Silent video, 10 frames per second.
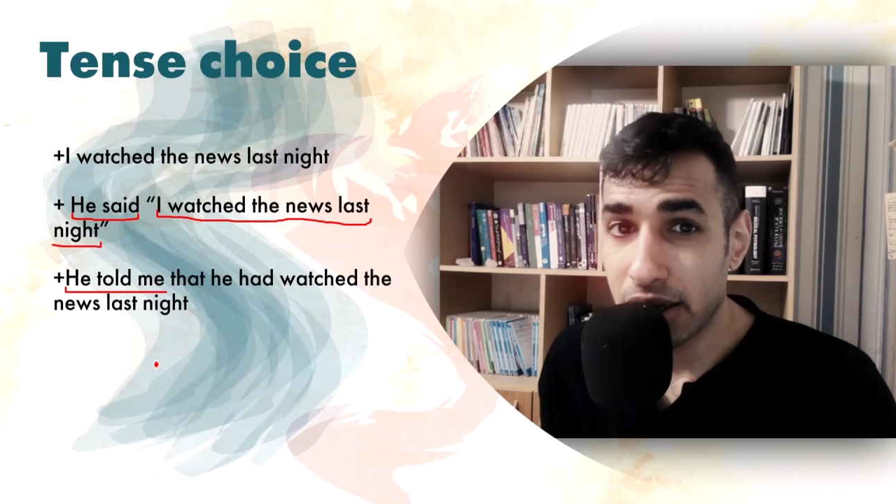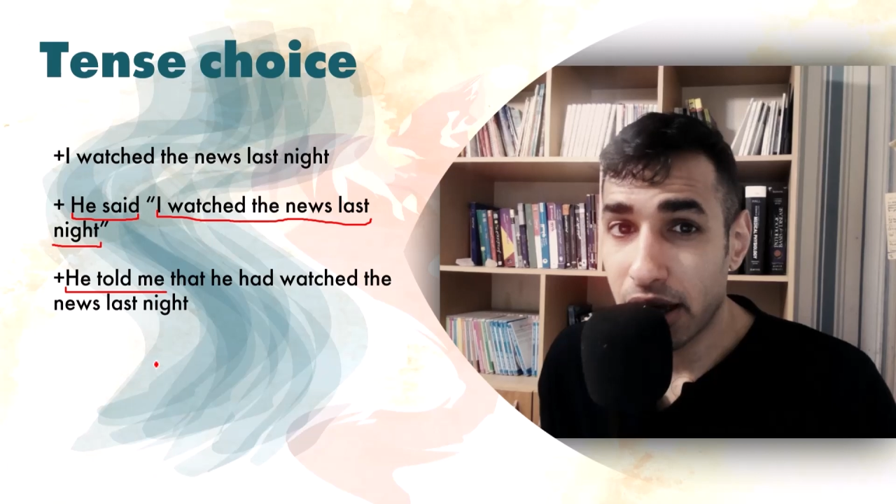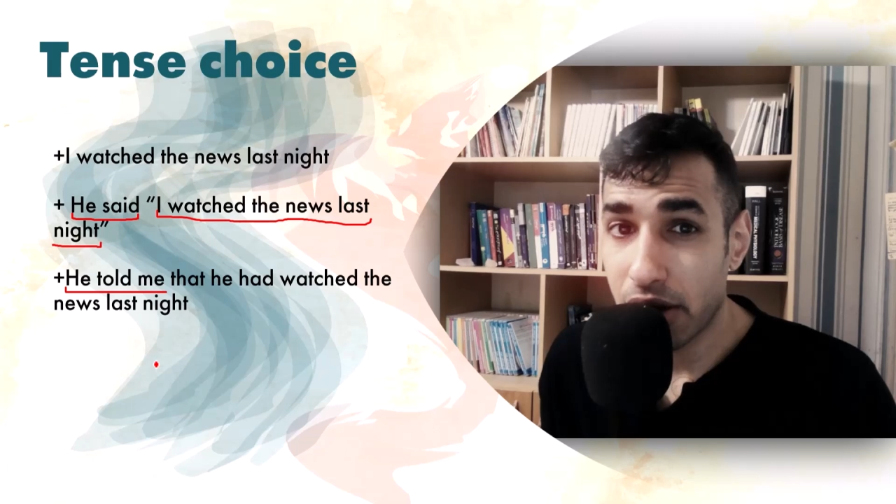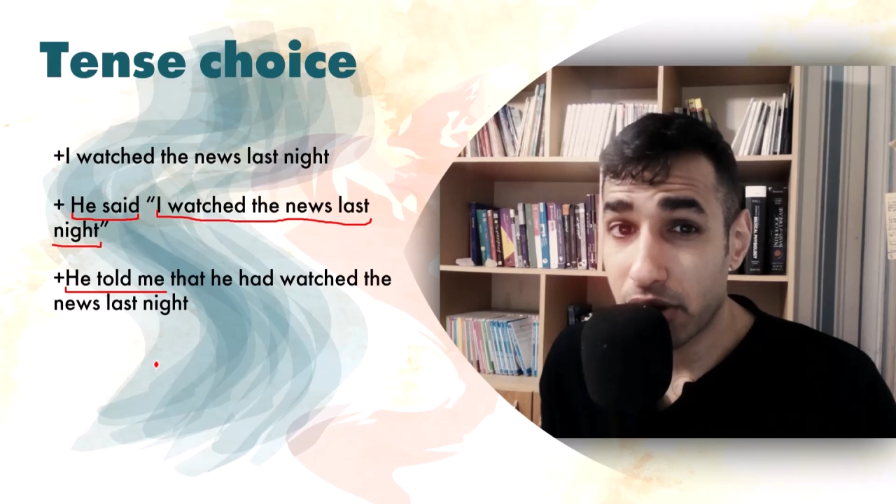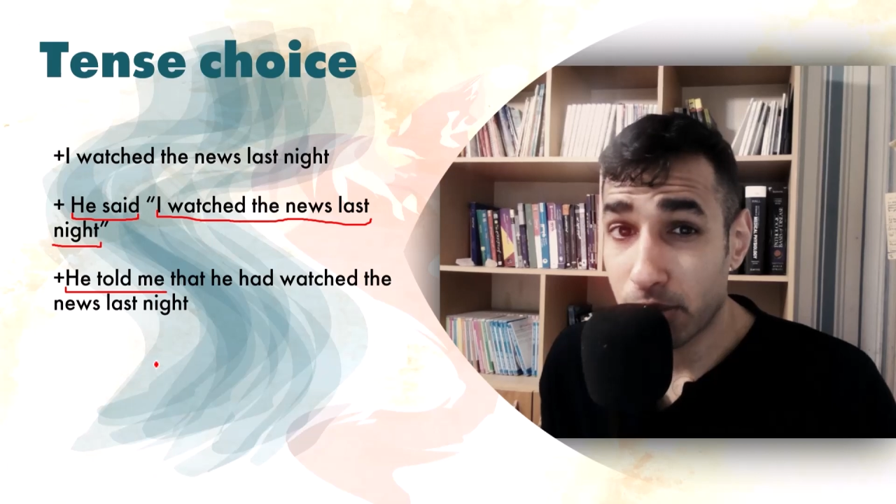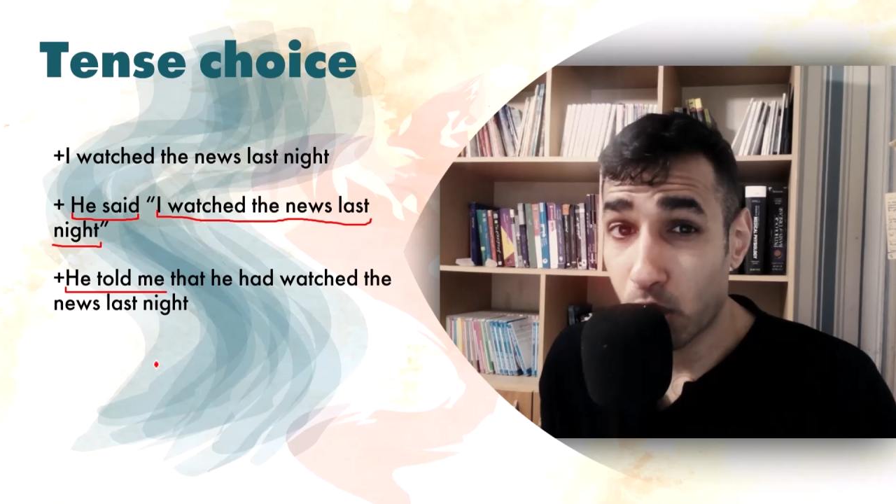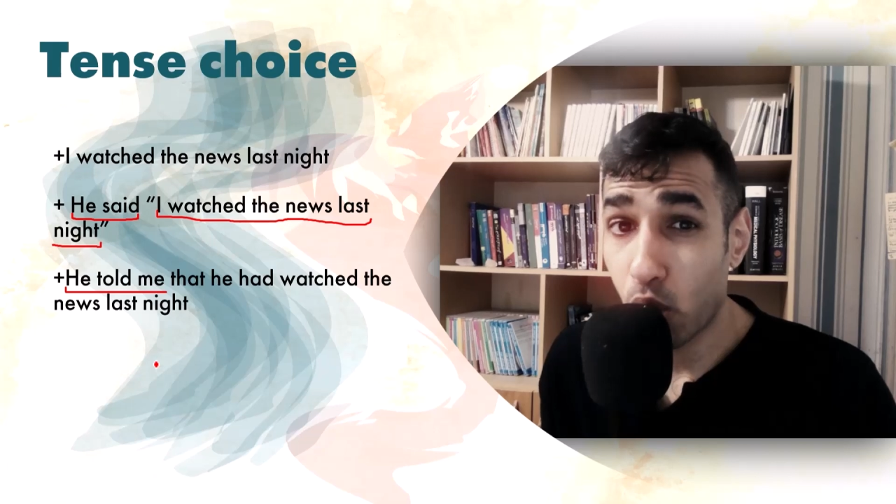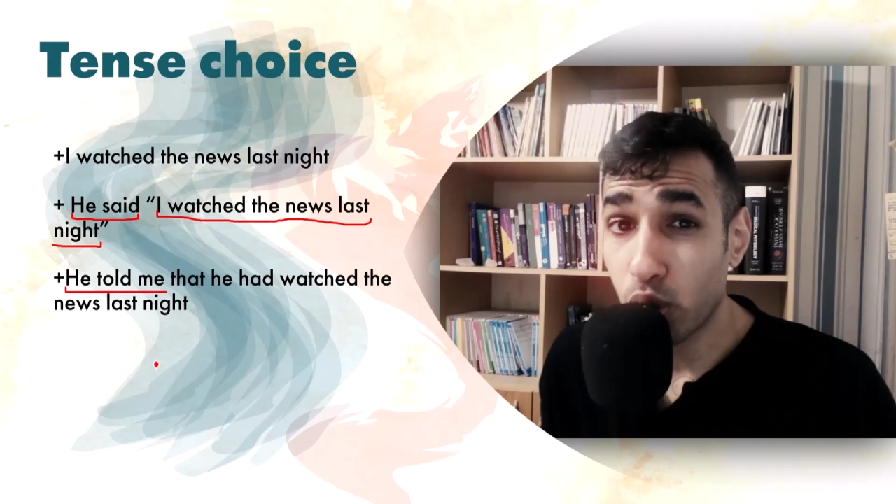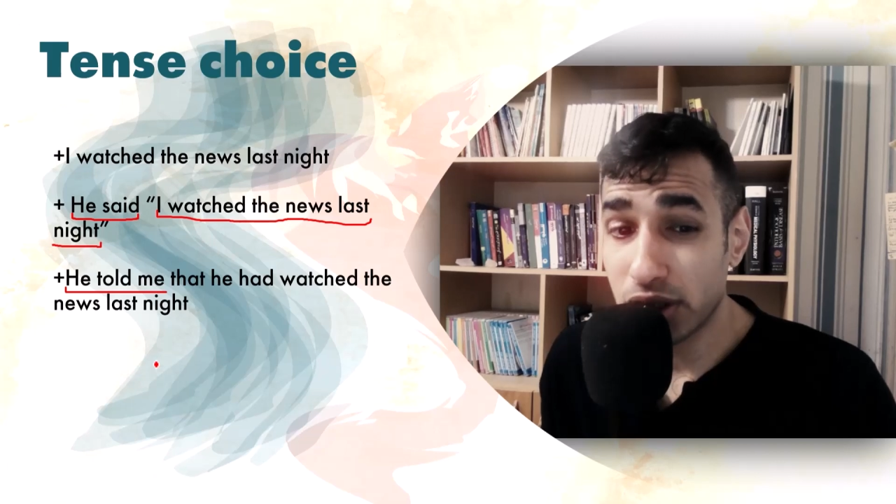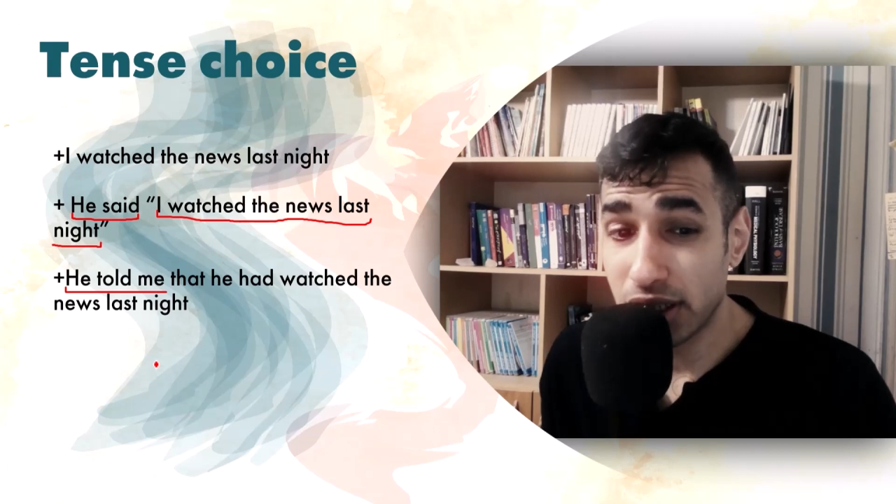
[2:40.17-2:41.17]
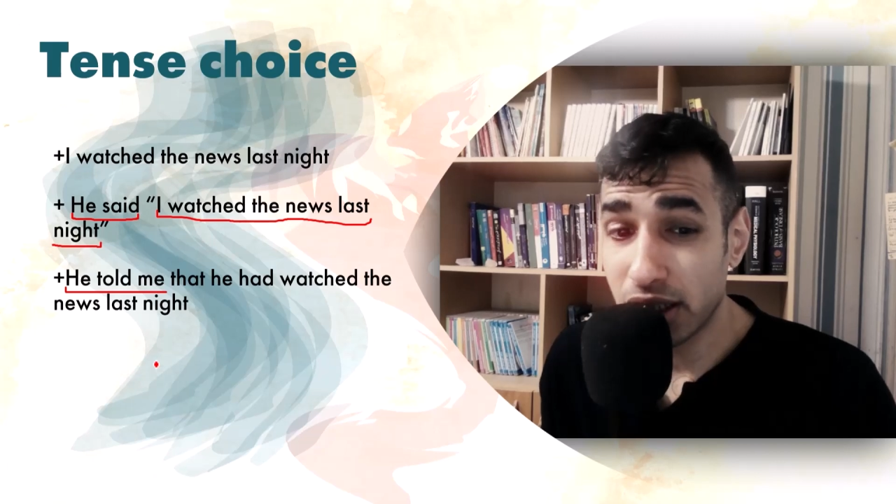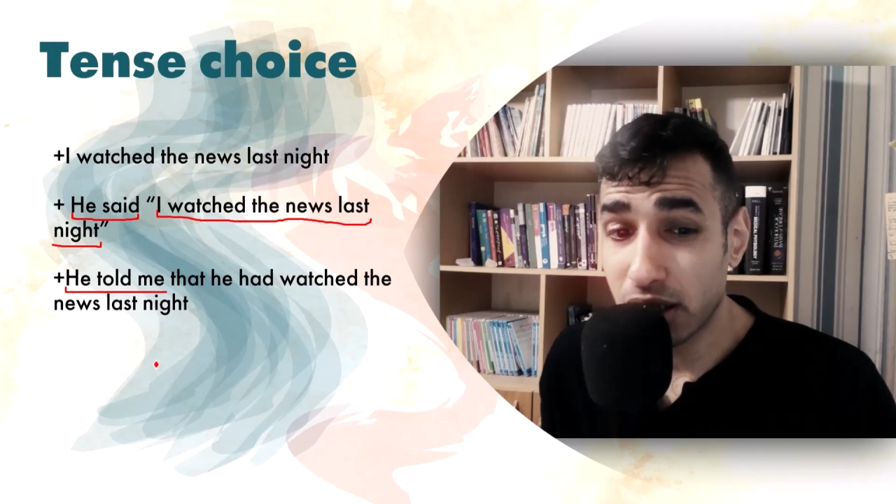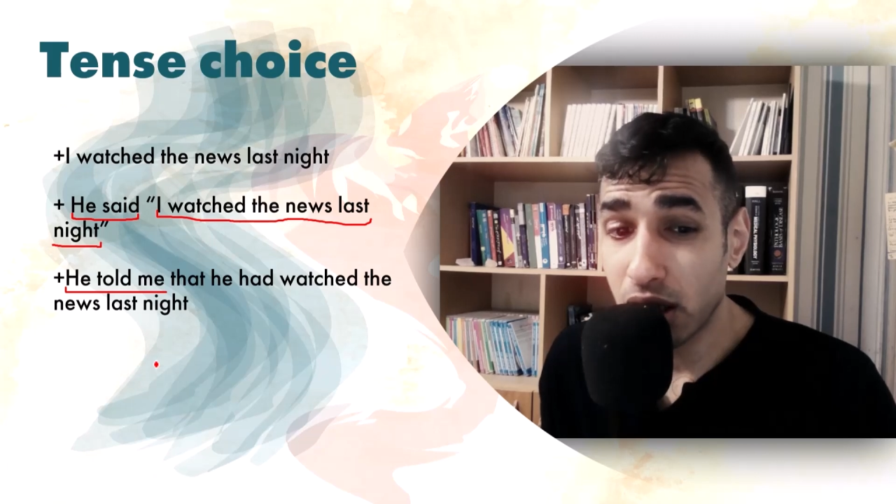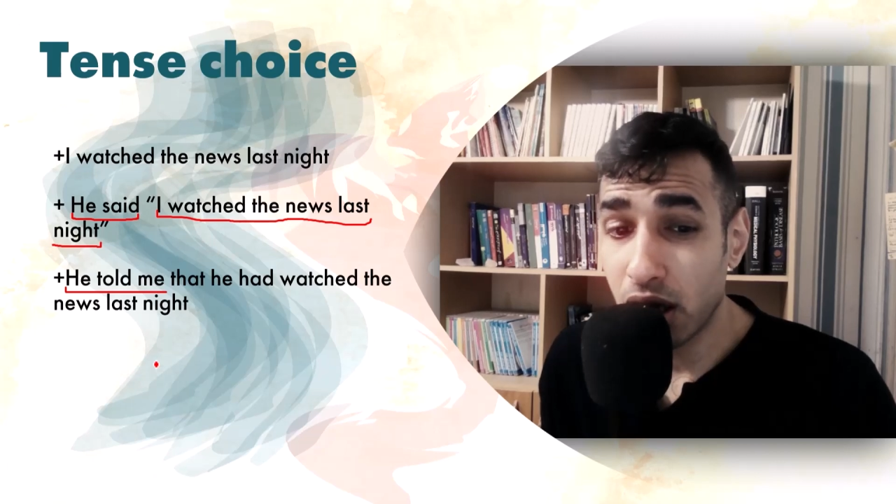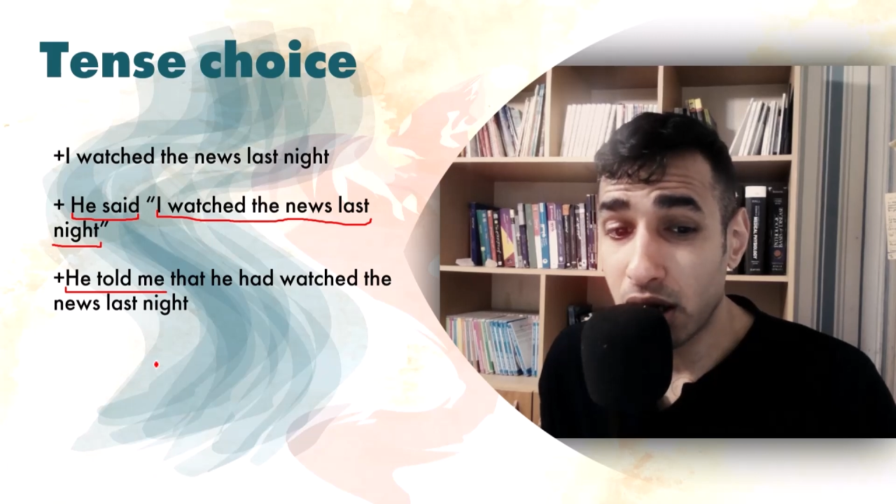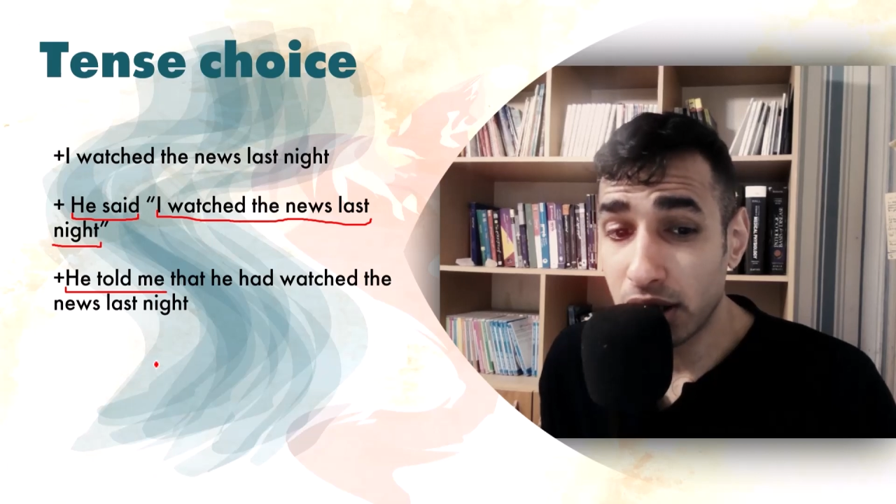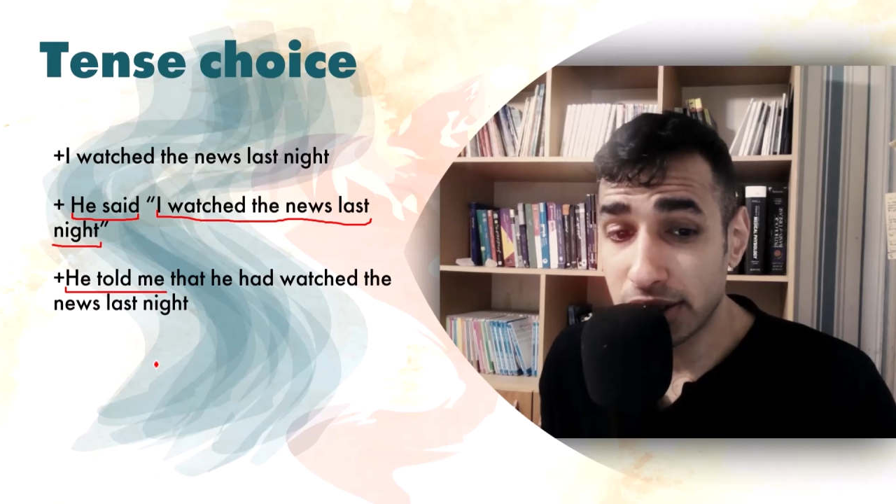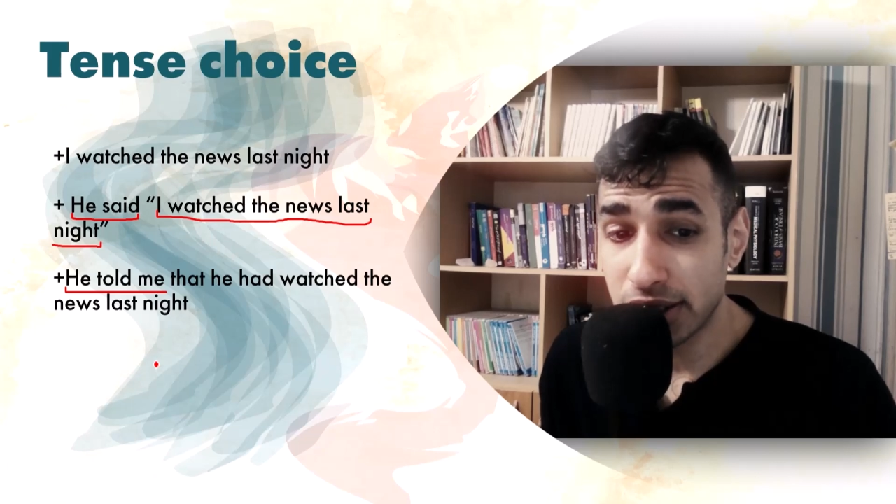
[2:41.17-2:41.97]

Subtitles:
a reporting clause.